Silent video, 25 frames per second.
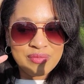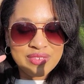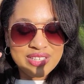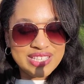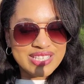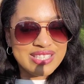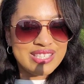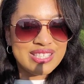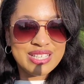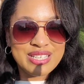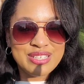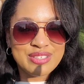
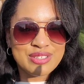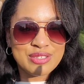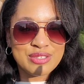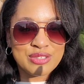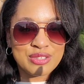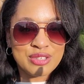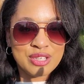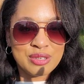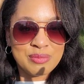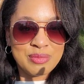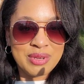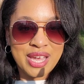this season
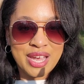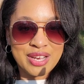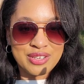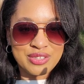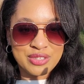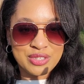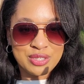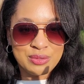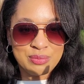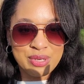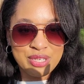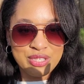is gonna be
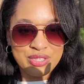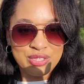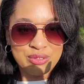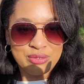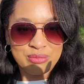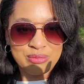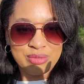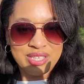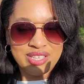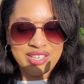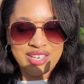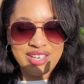extra
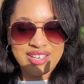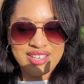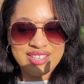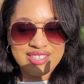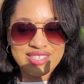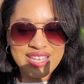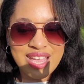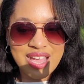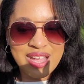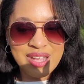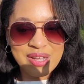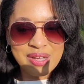special
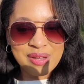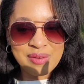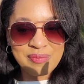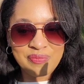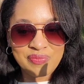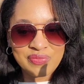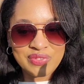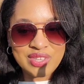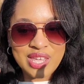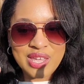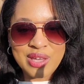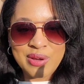because
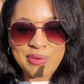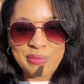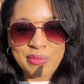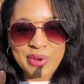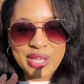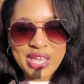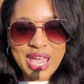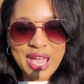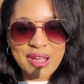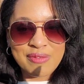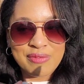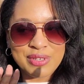
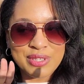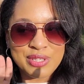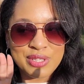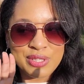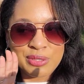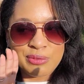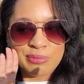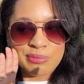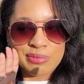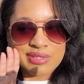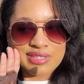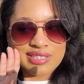we have a
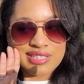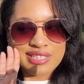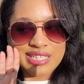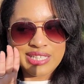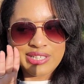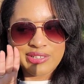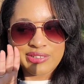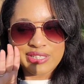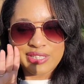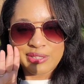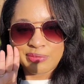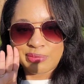super
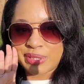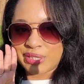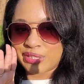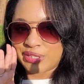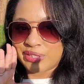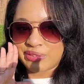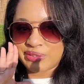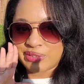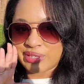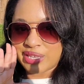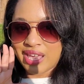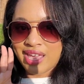secret
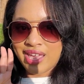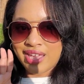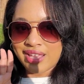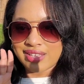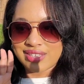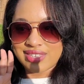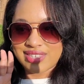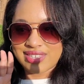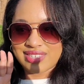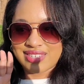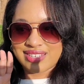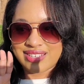special
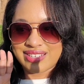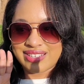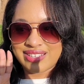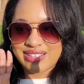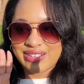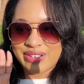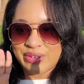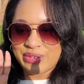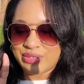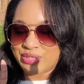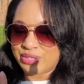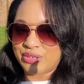guest
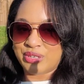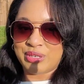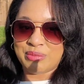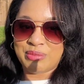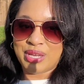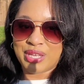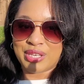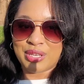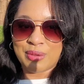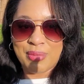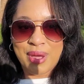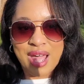who's going to
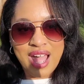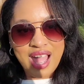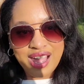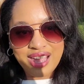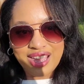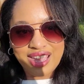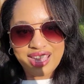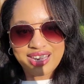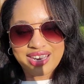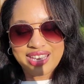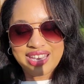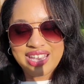be on the
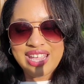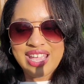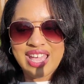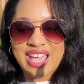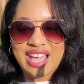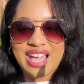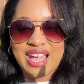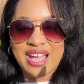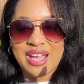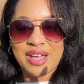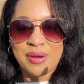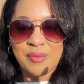pod.
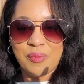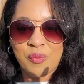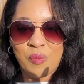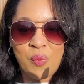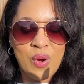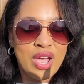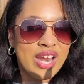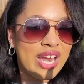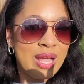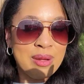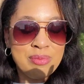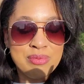
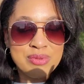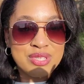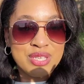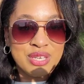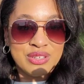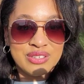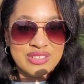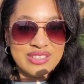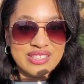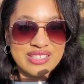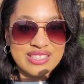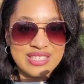What
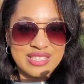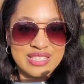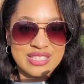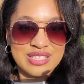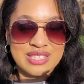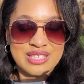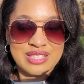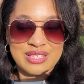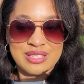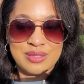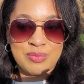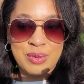episode is this
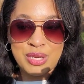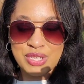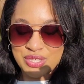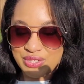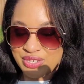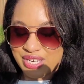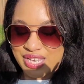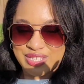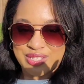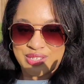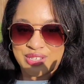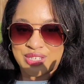
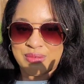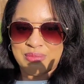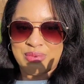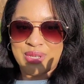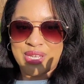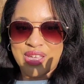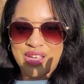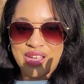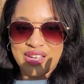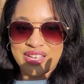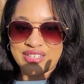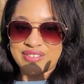special guest going to
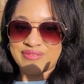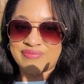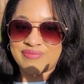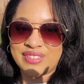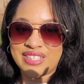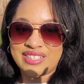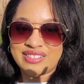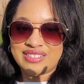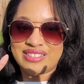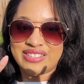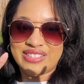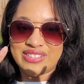be on?
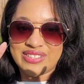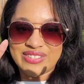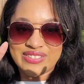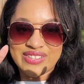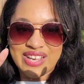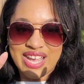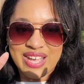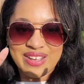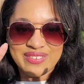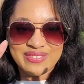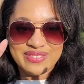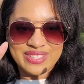You
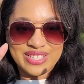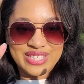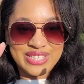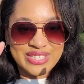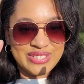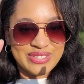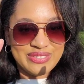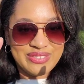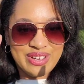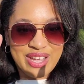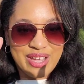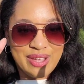have
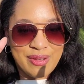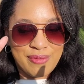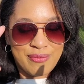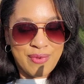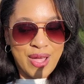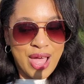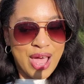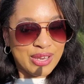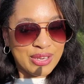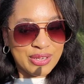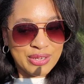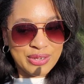to
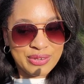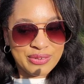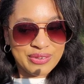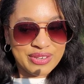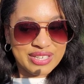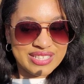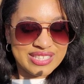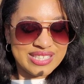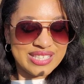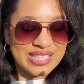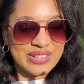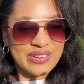follow
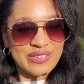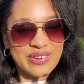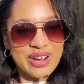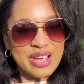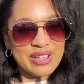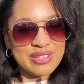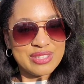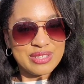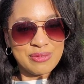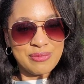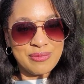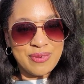and stick
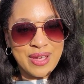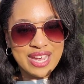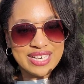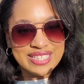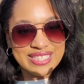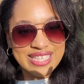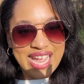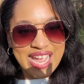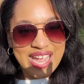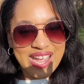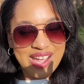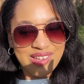around to
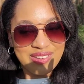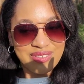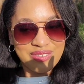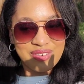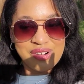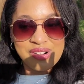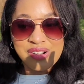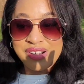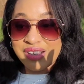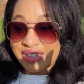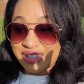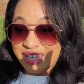find out.
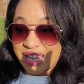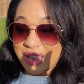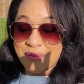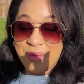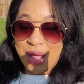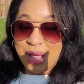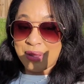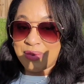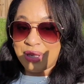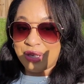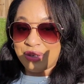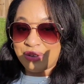They
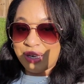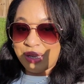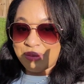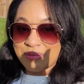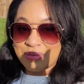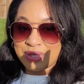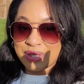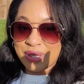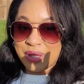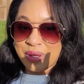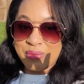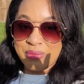might be on
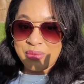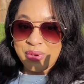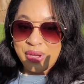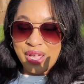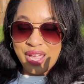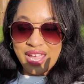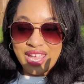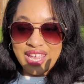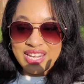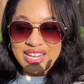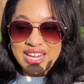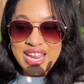episode
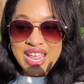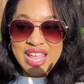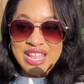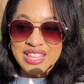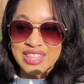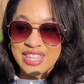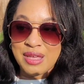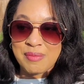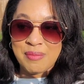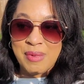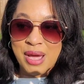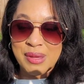1.
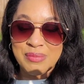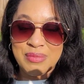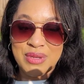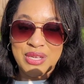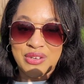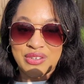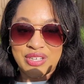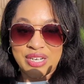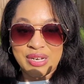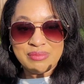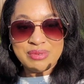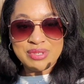They might be
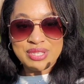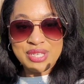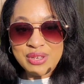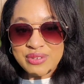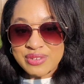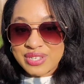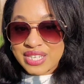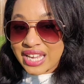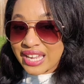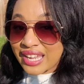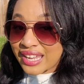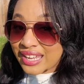on
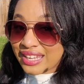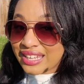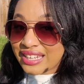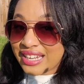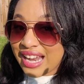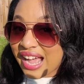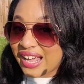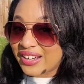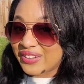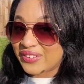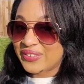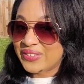episode 10.
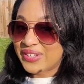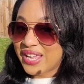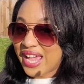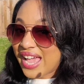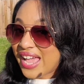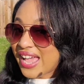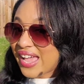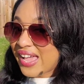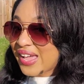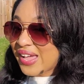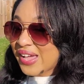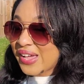I don't know.
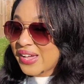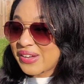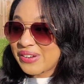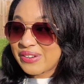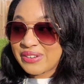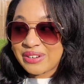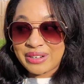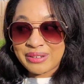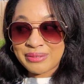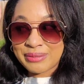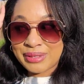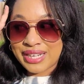
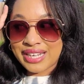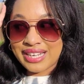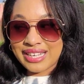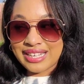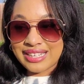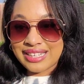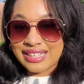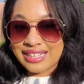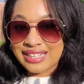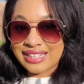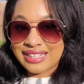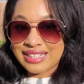Oh my
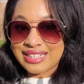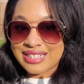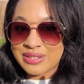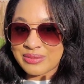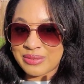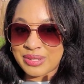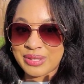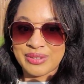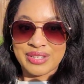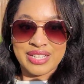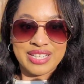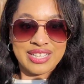gosh.
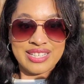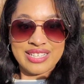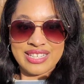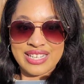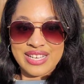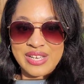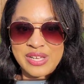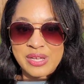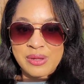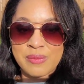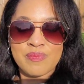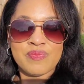What are we going to
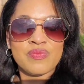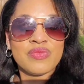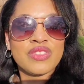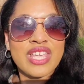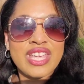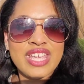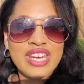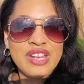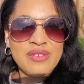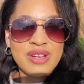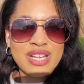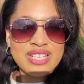do?
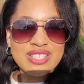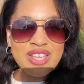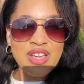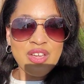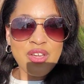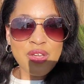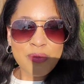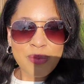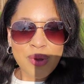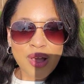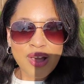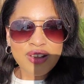Anyways, I
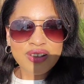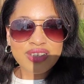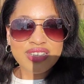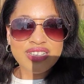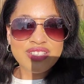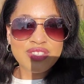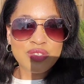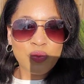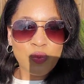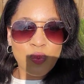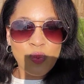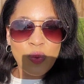hope all
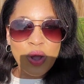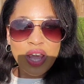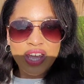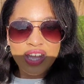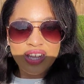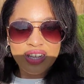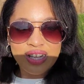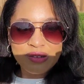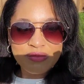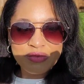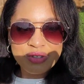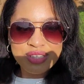is
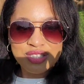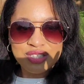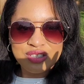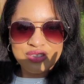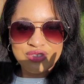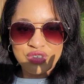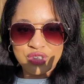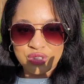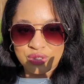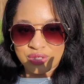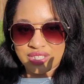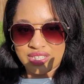well. I'm just
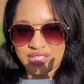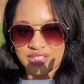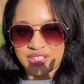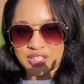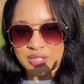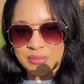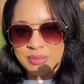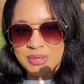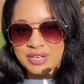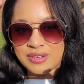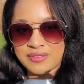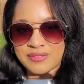enjoying a
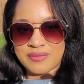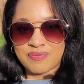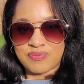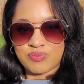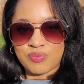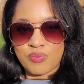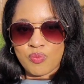little bit of